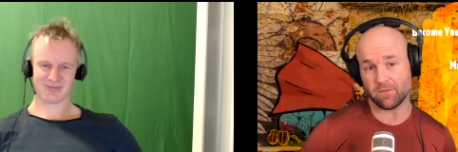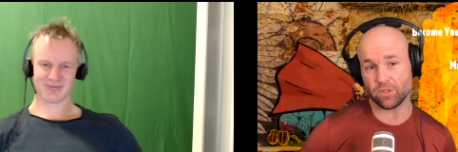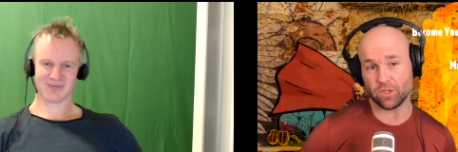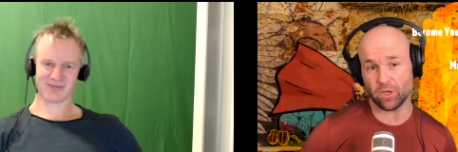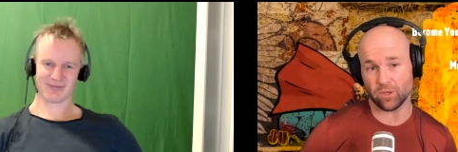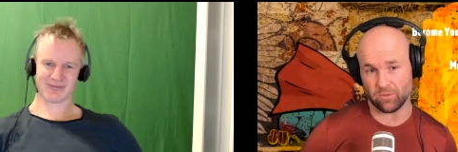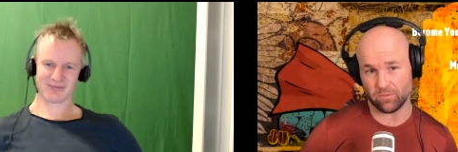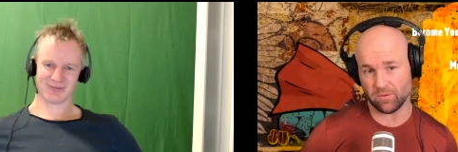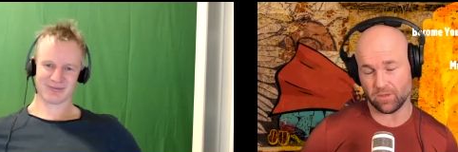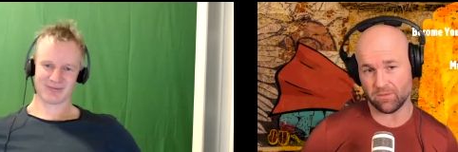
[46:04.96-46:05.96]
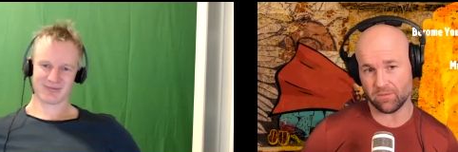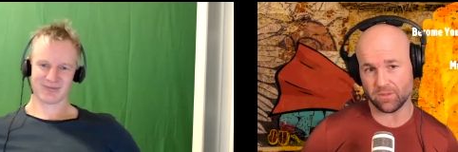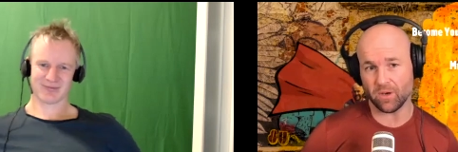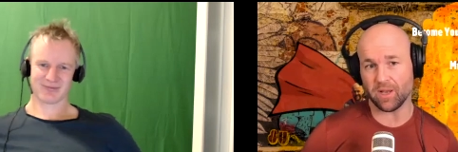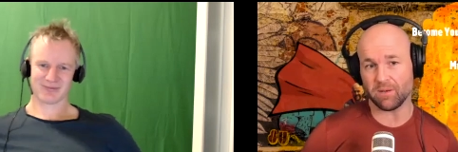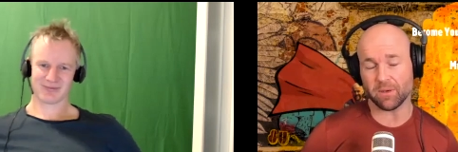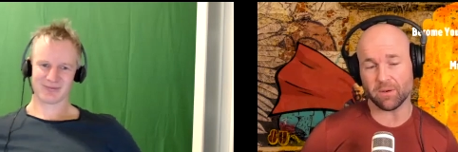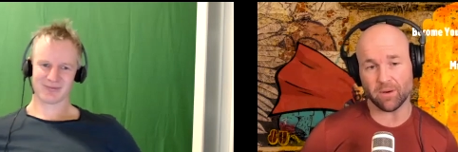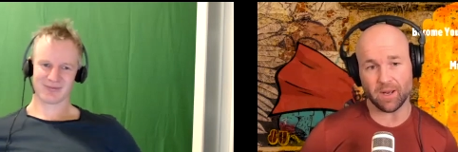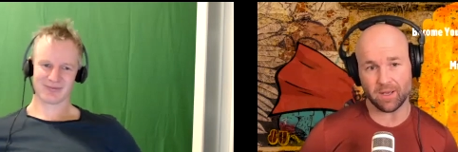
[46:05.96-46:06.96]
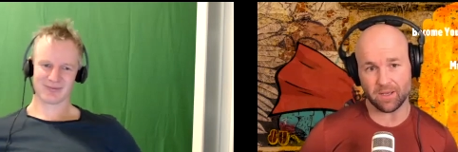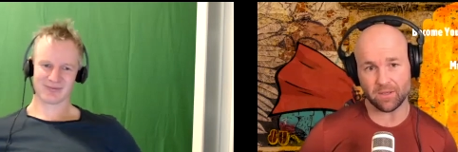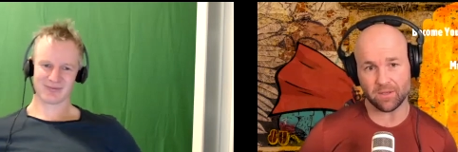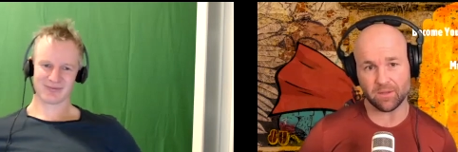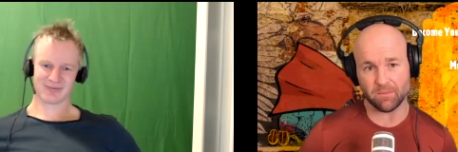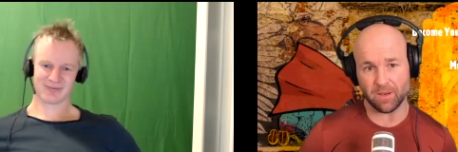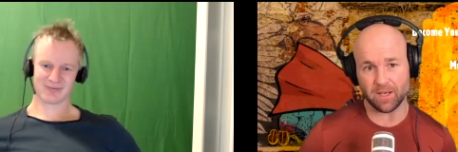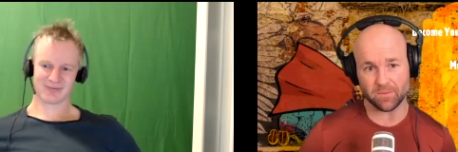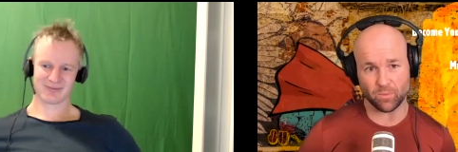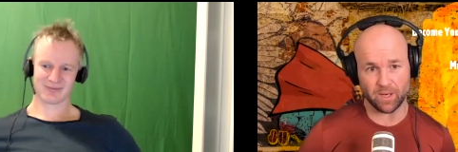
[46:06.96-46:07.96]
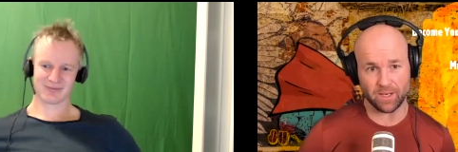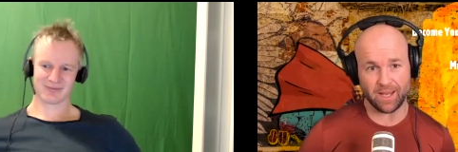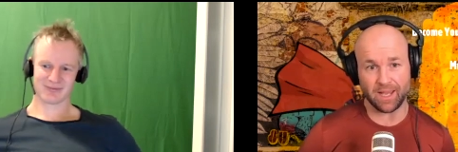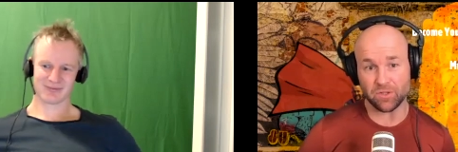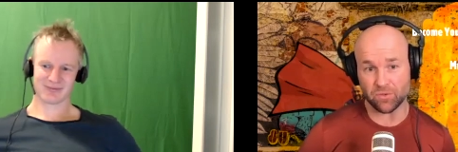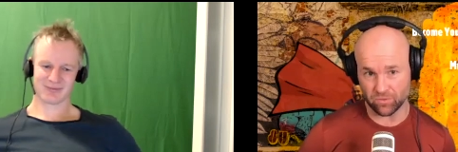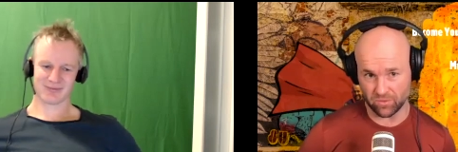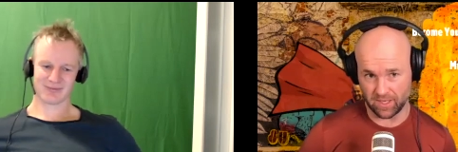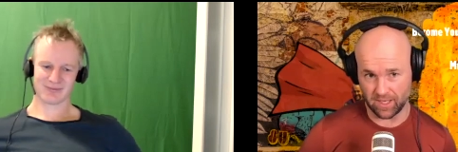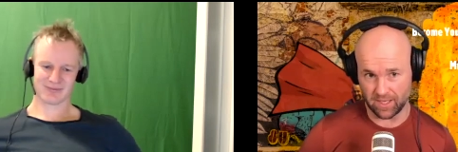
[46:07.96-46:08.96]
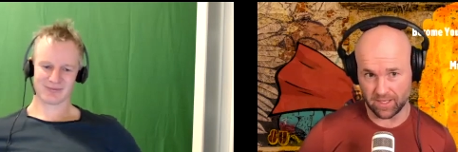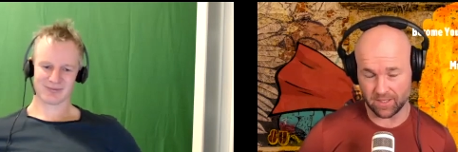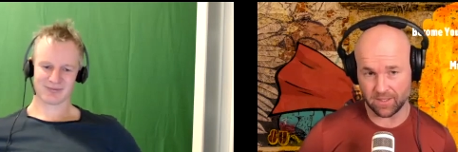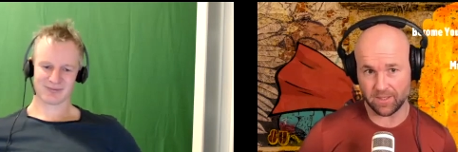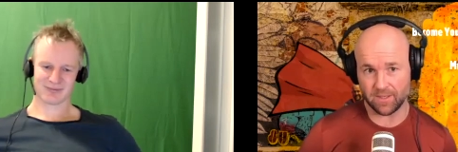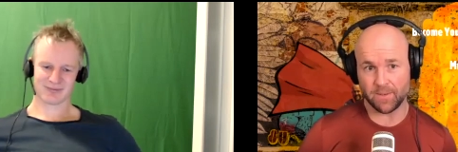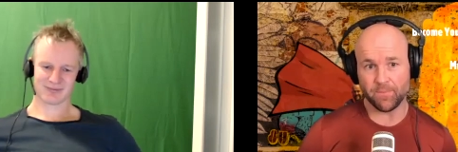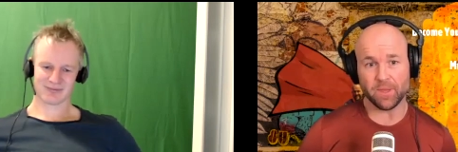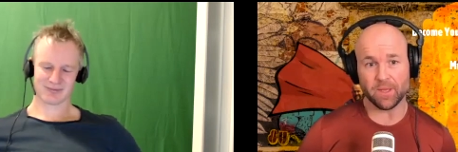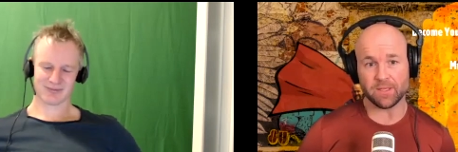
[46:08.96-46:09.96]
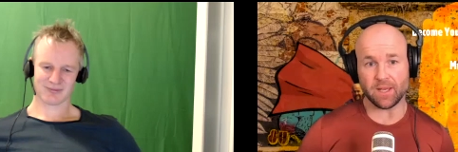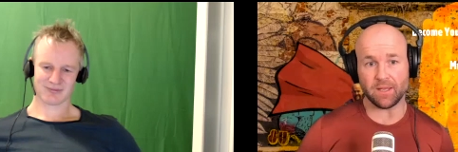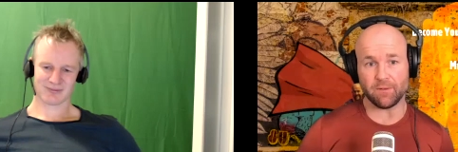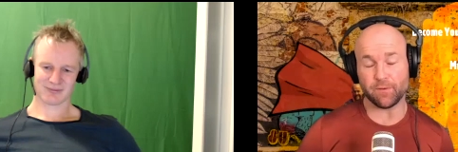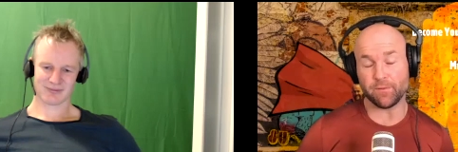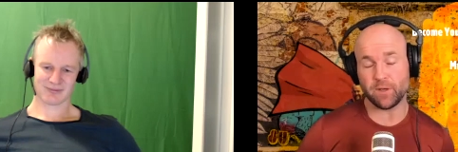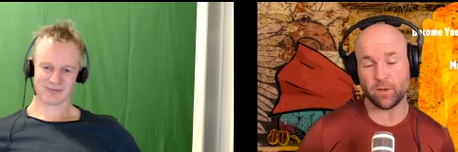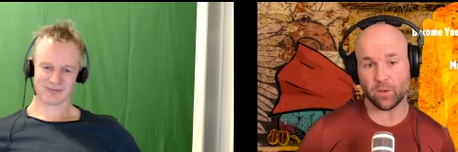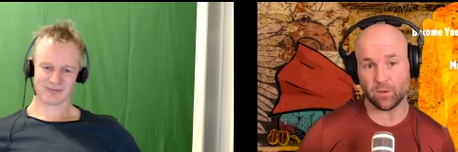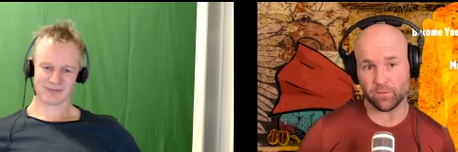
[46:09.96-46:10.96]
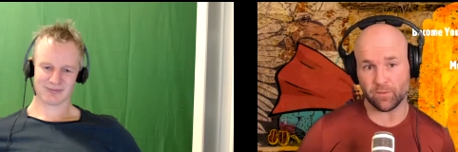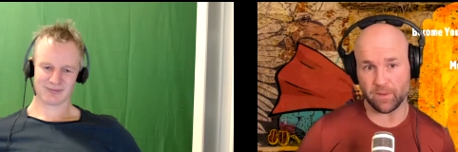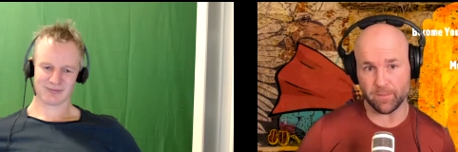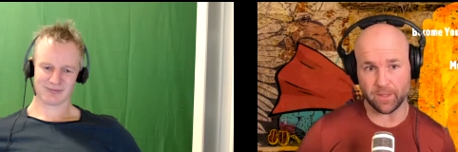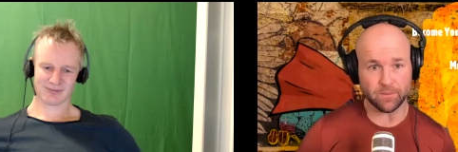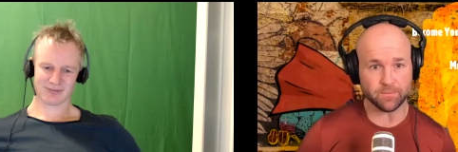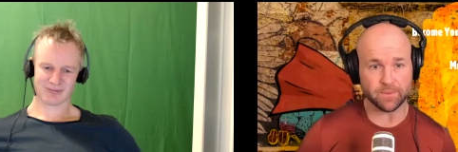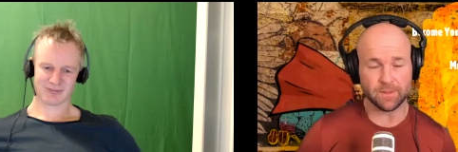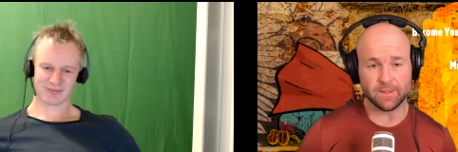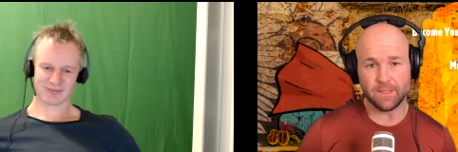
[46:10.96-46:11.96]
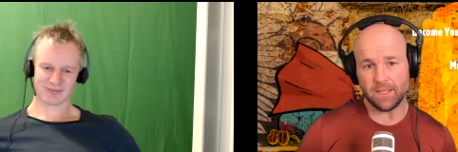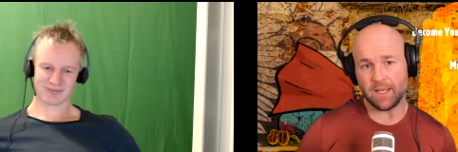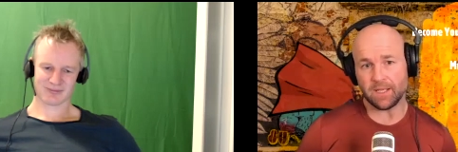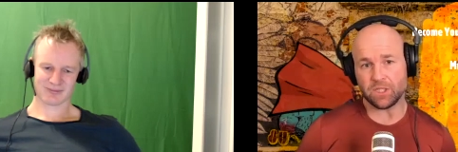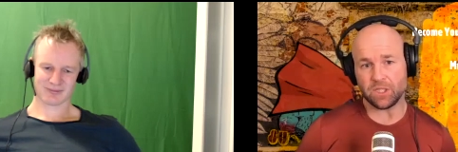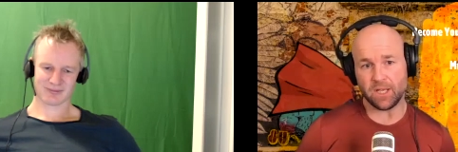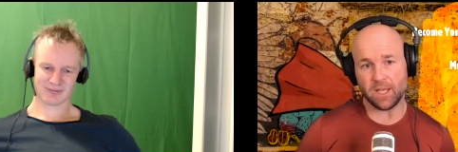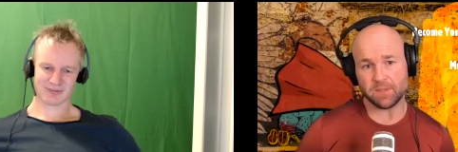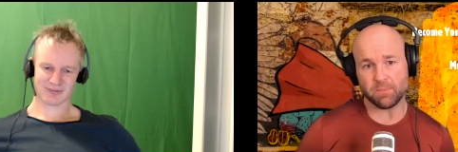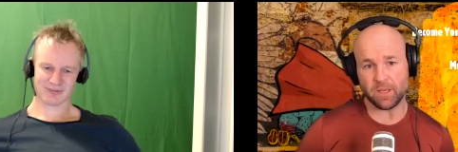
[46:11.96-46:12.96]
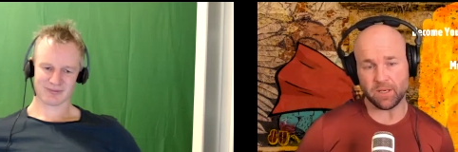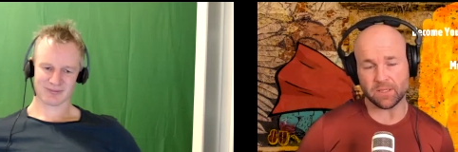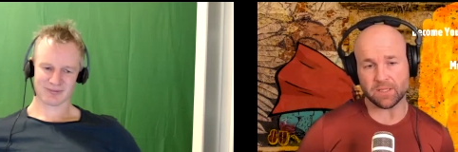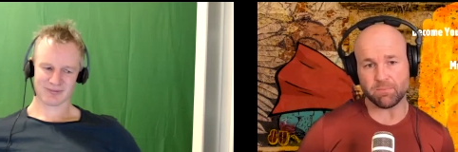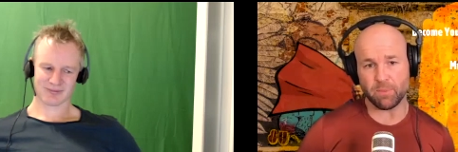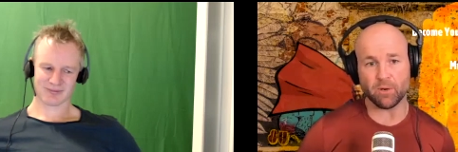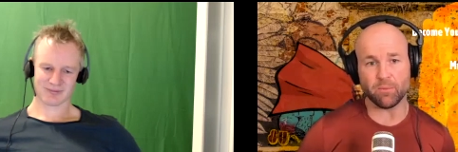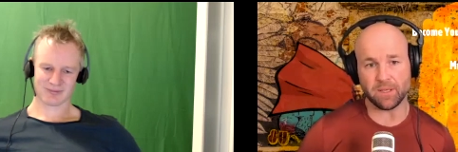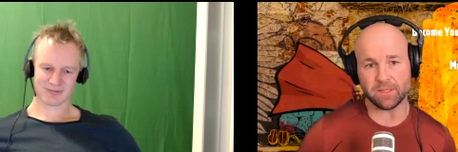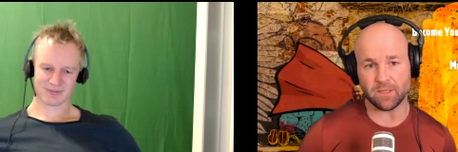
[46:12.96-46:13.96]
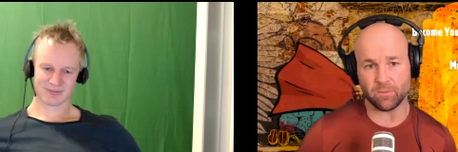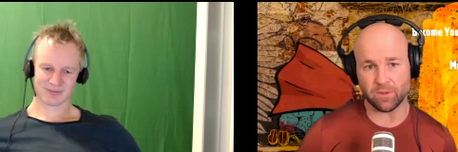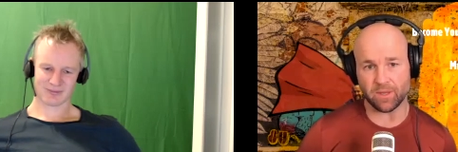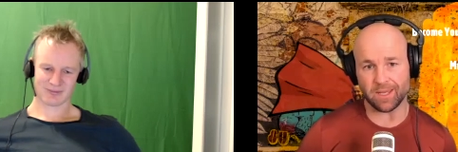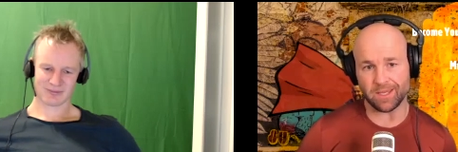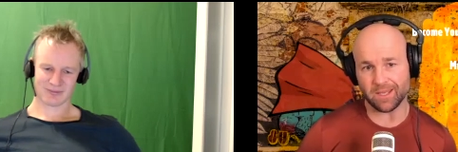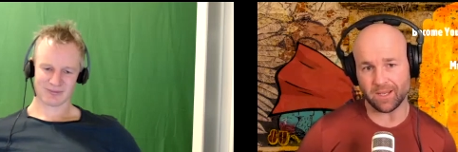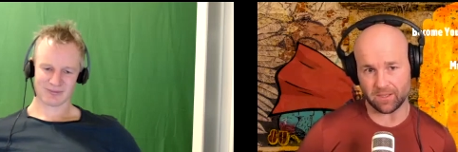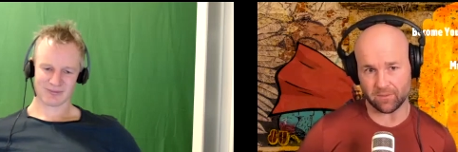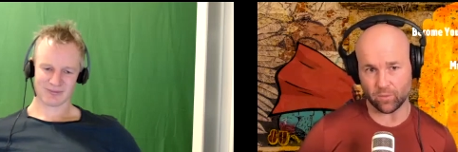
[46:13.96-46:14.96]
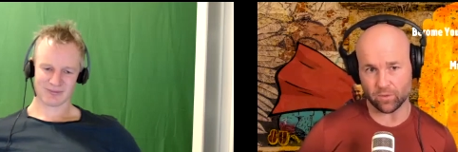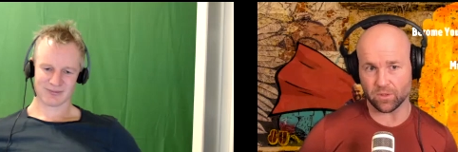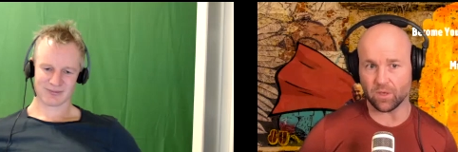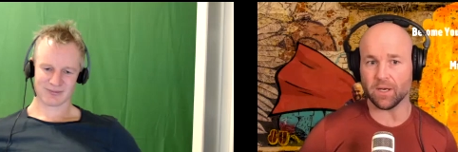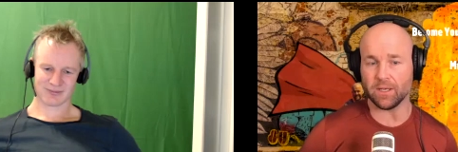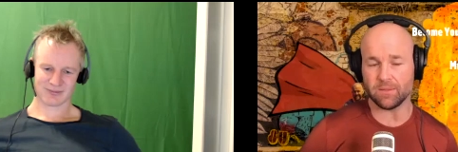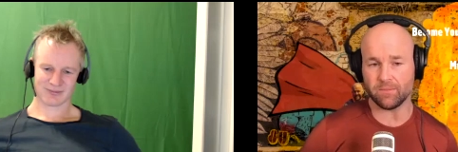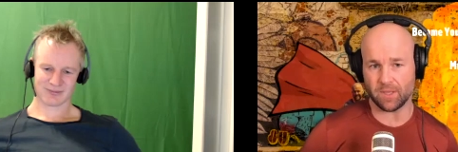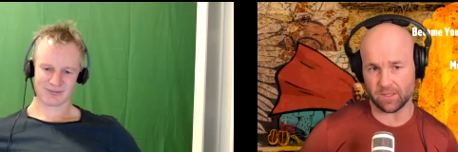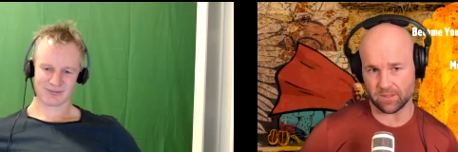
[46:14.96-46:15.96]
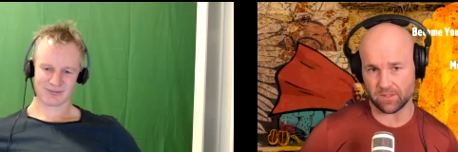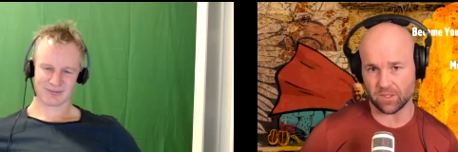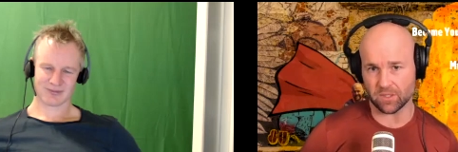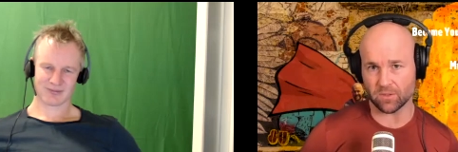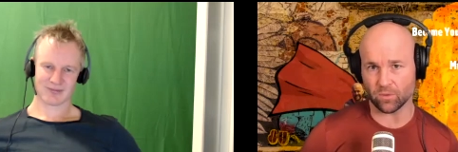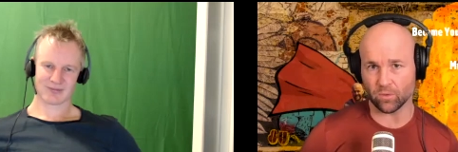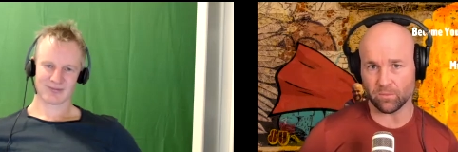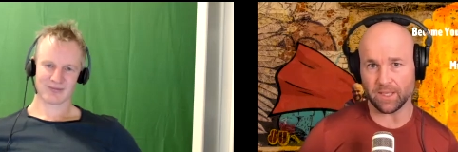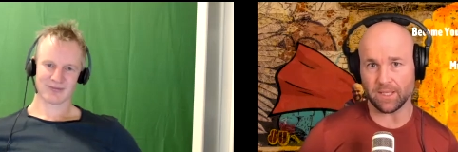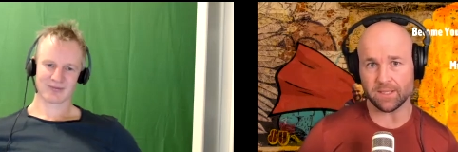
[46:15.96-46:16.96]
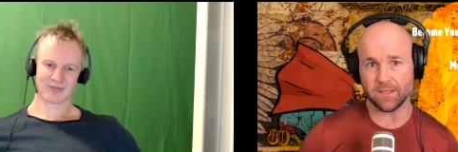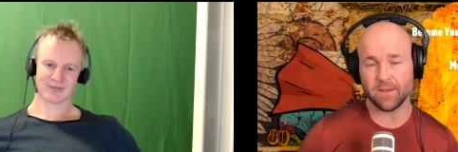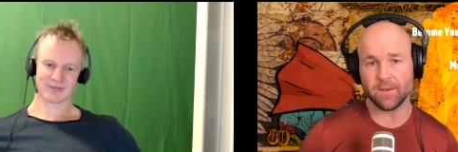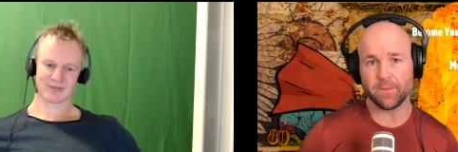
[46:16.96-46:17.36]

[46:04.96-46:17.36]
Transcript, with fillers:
Speaker 1: of the show Dianne McGrath, the Mars One astronaut candidate, is a 50 year old female. And she has been experimenting with a carnivore diet, as in just all meat